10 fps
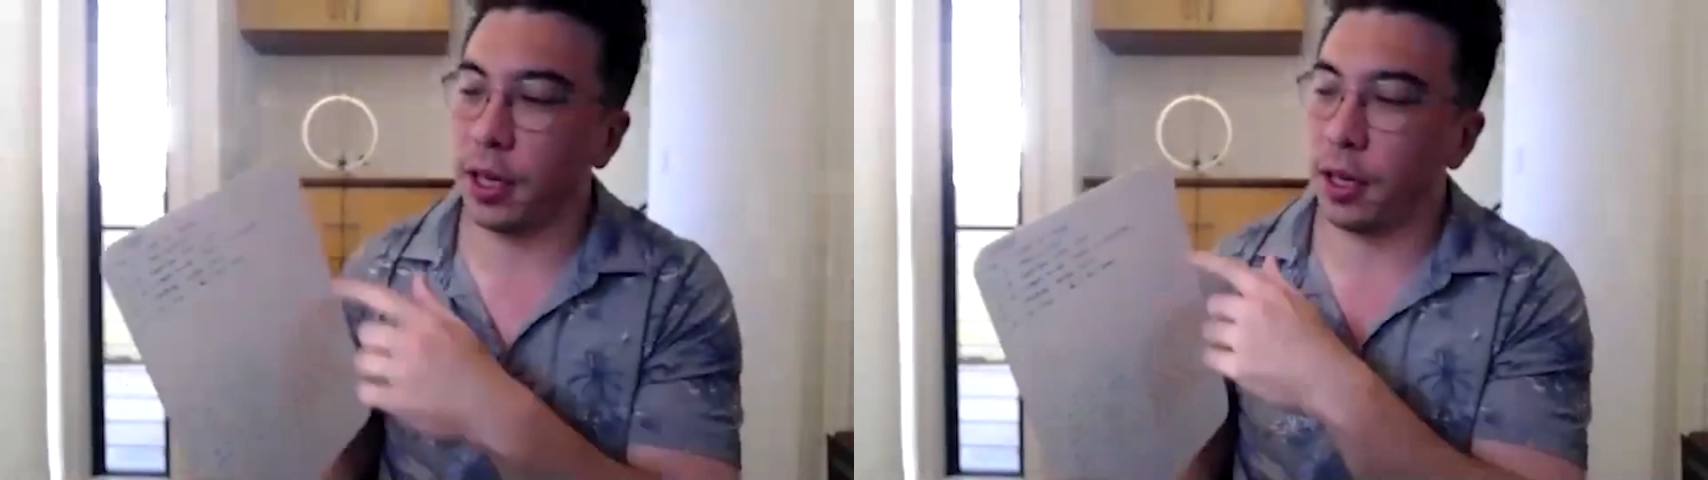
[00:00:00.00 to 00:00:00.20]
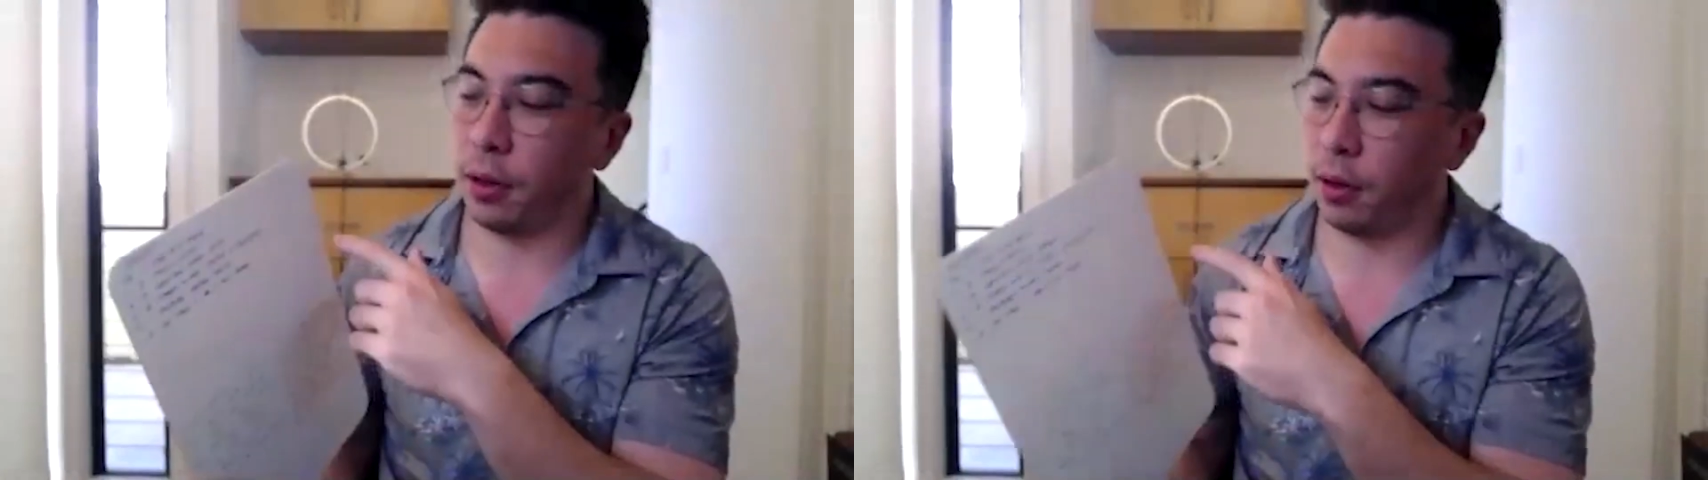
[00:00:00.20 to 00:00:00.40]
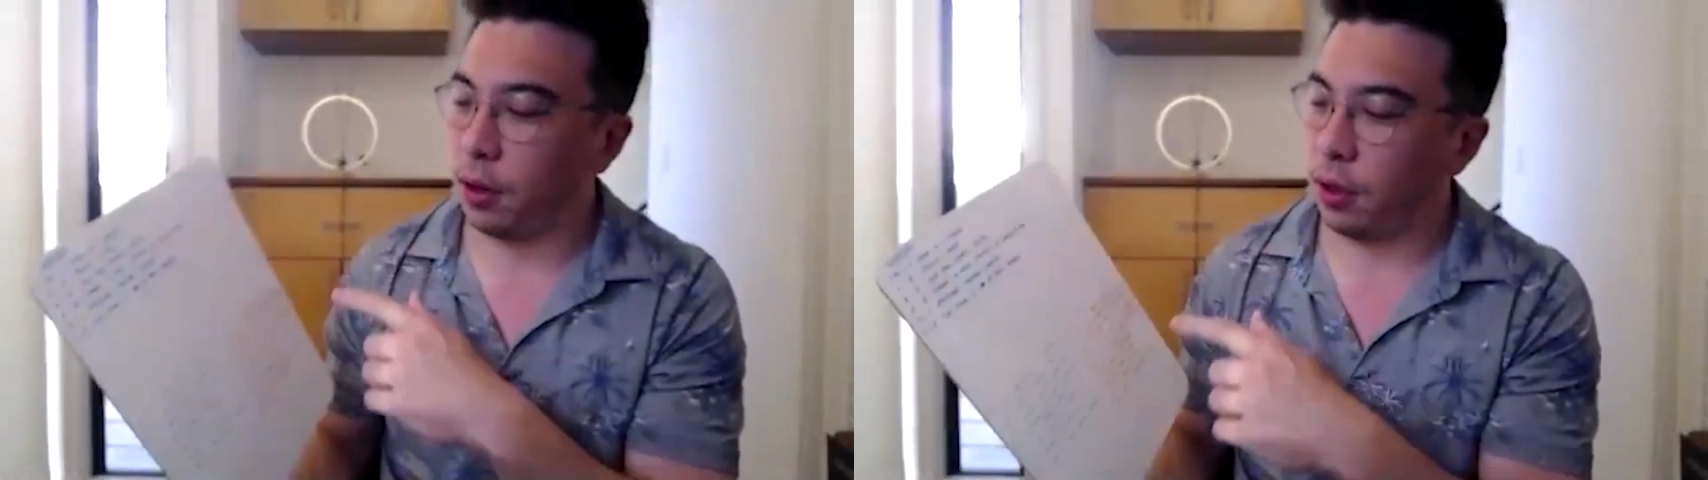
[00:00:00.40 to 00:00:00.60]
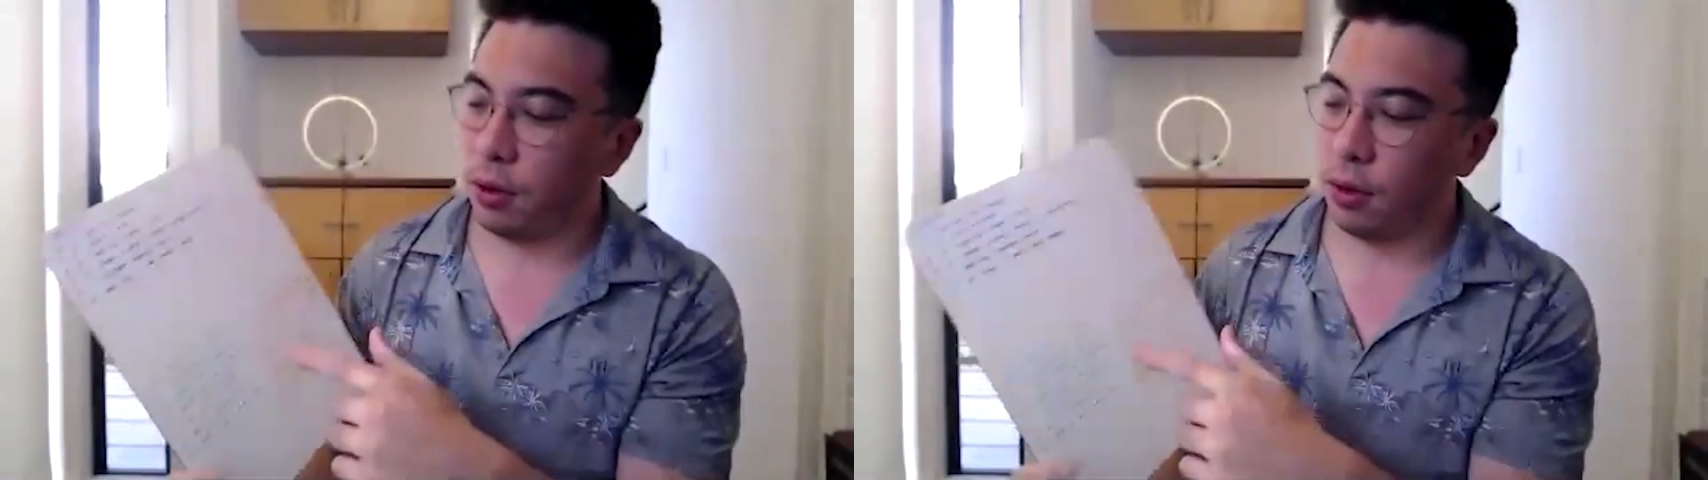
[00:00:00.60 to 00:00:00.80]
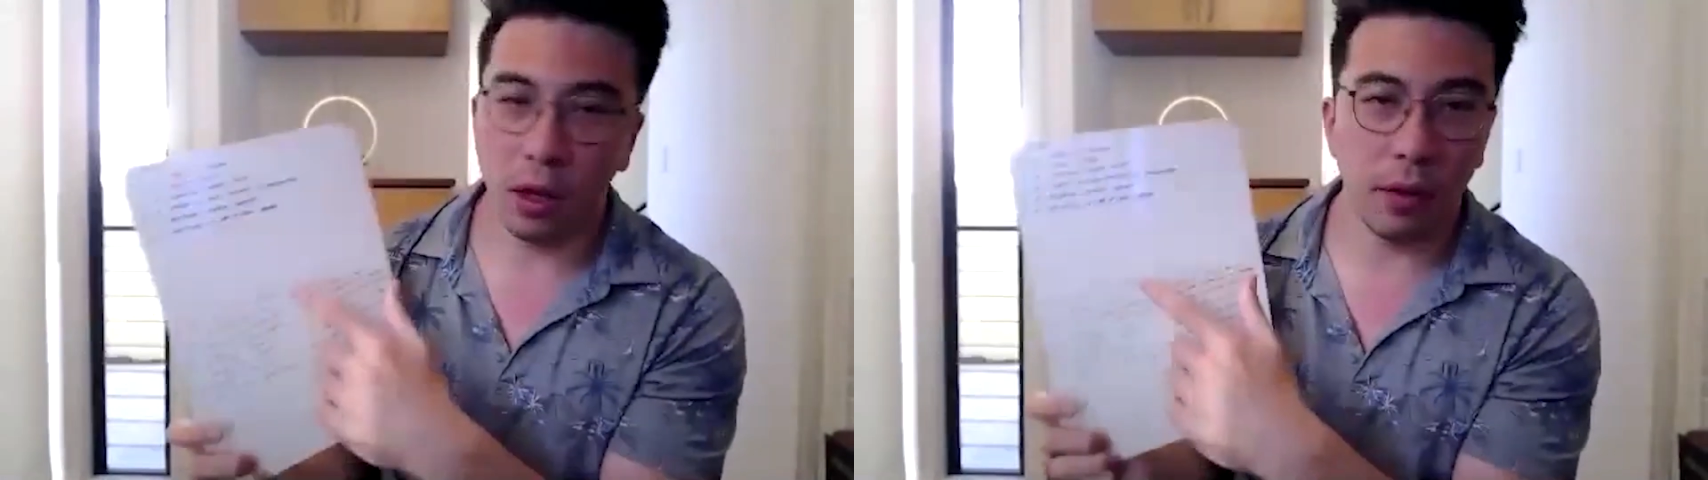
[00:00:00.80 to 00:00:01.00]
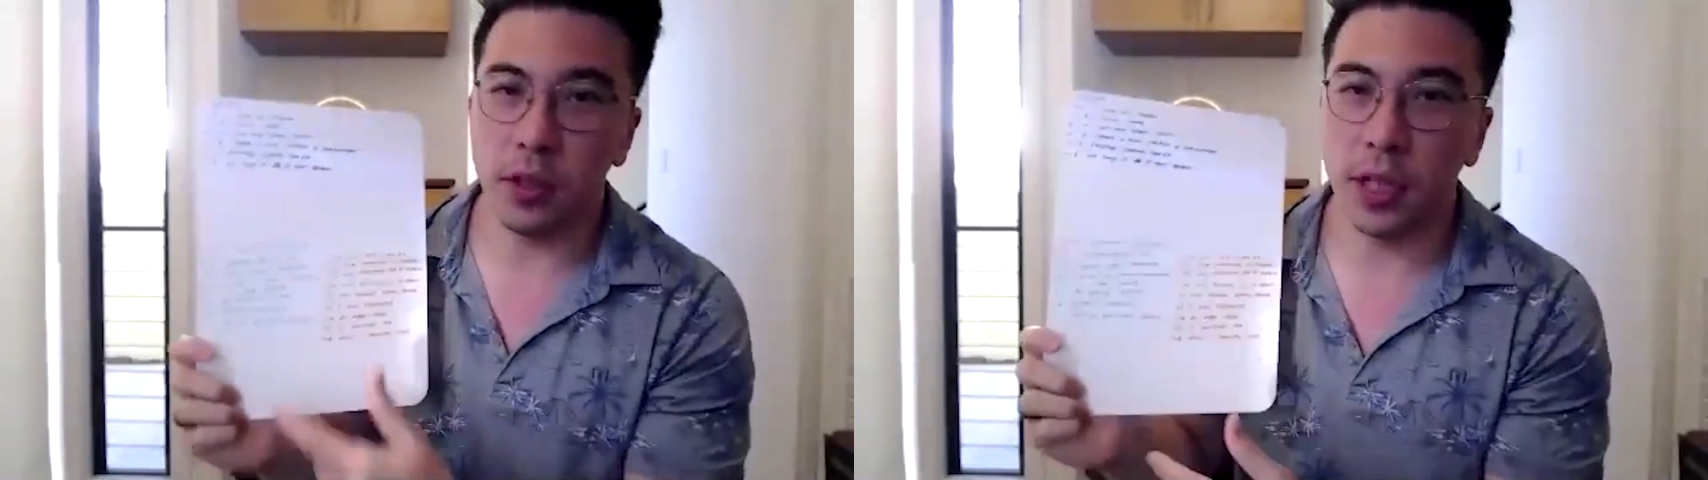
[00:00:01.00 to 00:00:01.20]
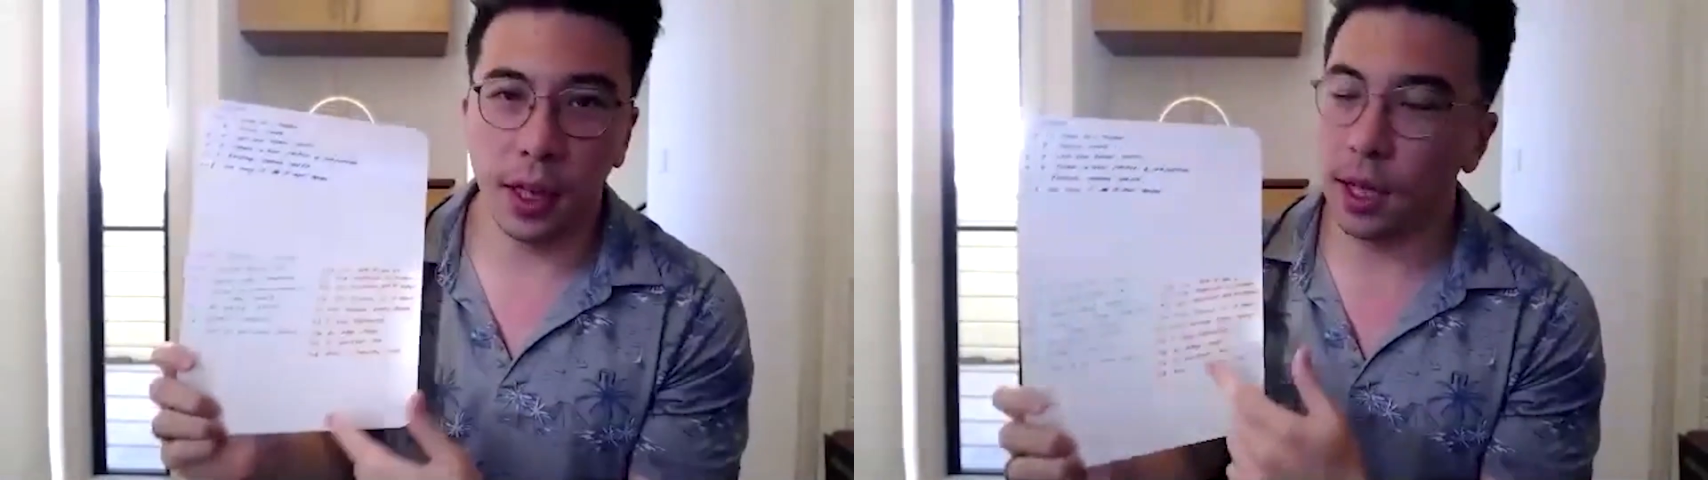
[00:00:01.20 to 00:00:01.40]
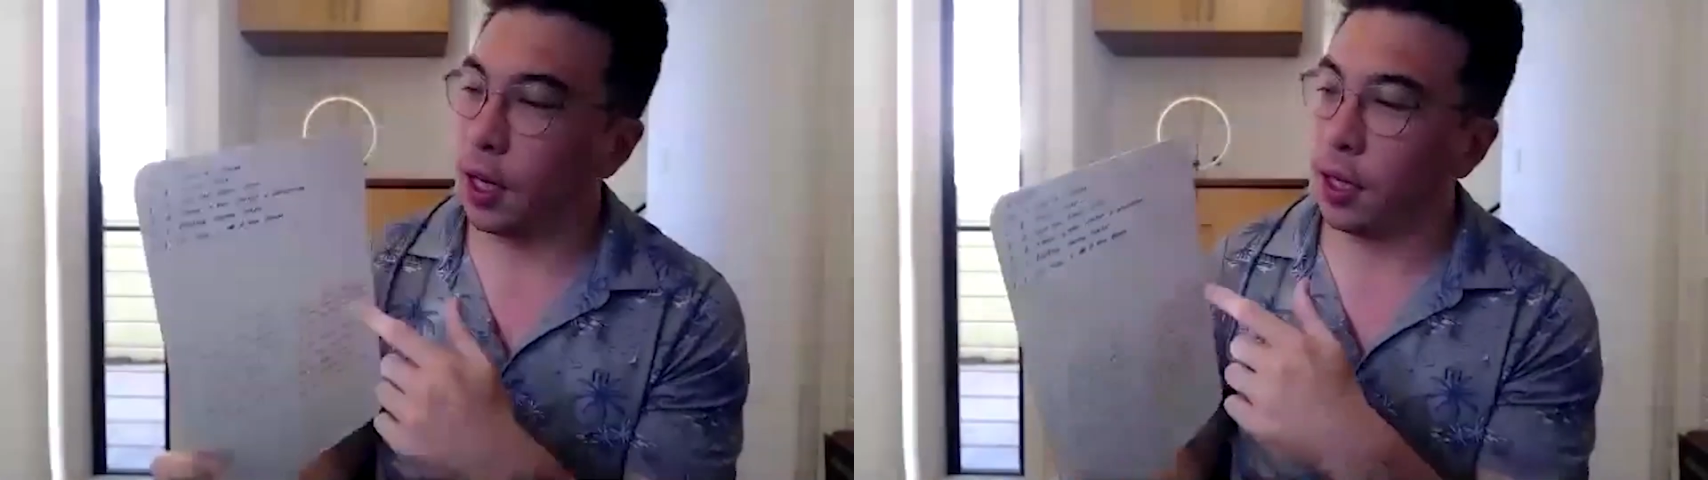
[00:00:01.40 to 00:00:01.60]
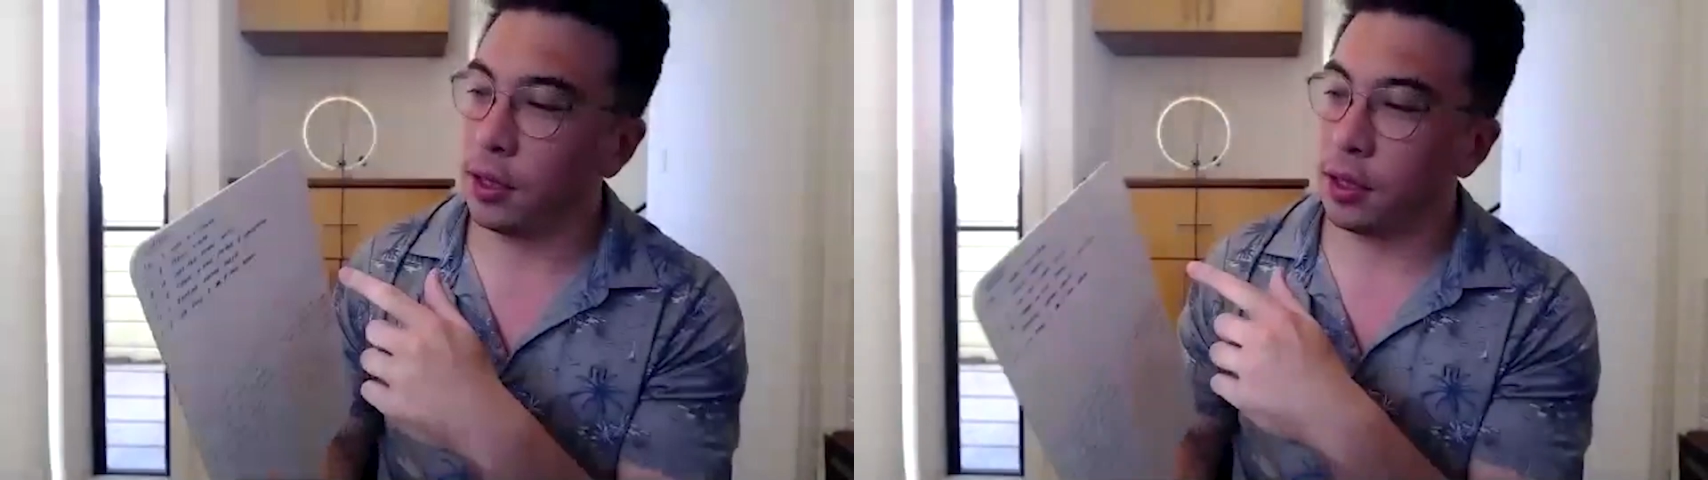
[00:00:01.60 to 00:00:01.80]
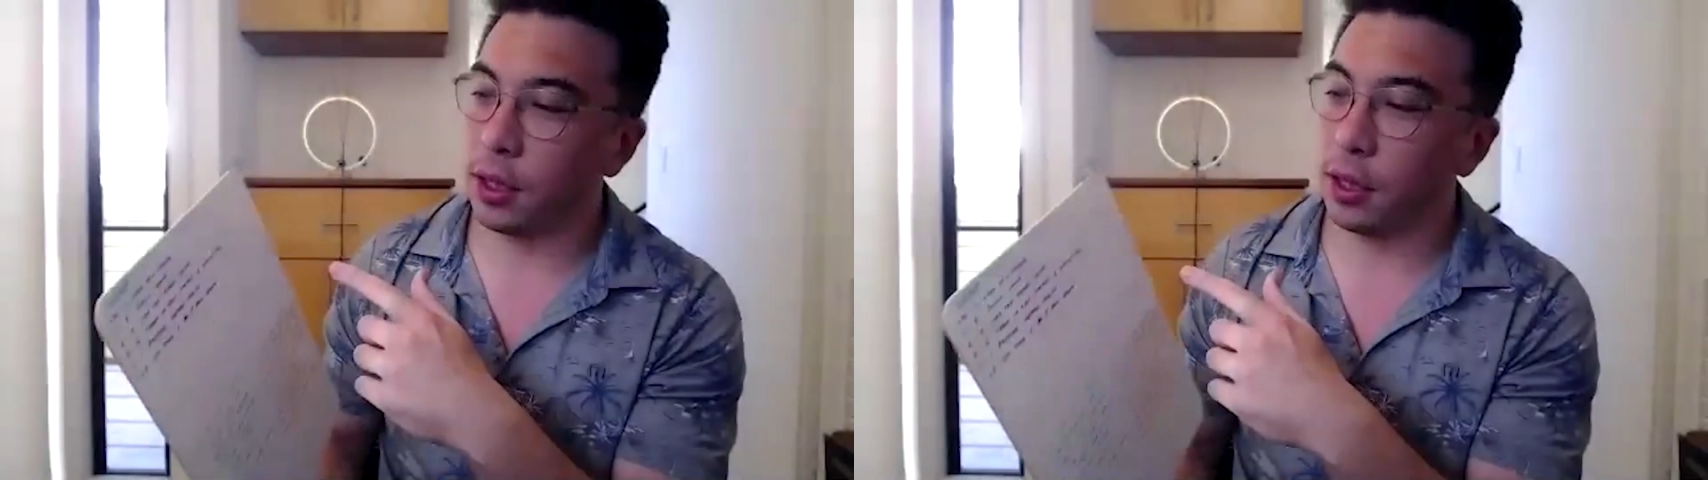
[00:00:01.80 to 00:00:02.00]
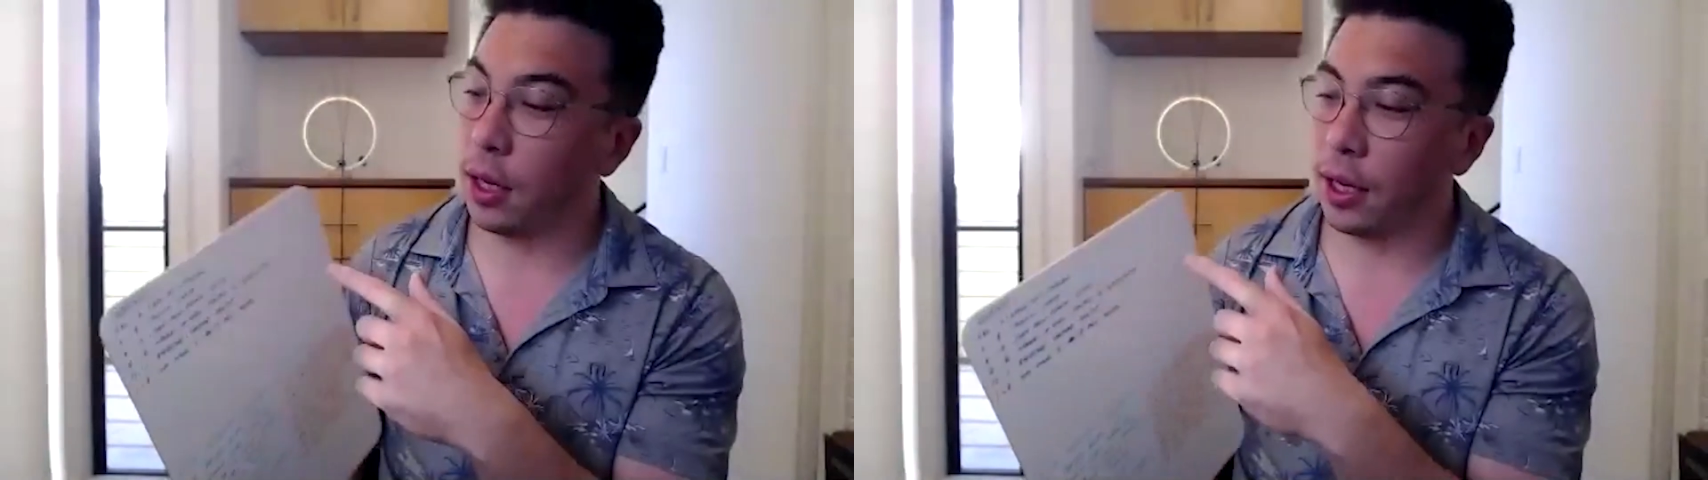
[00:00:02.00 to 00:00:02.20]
down all of your deadlines and,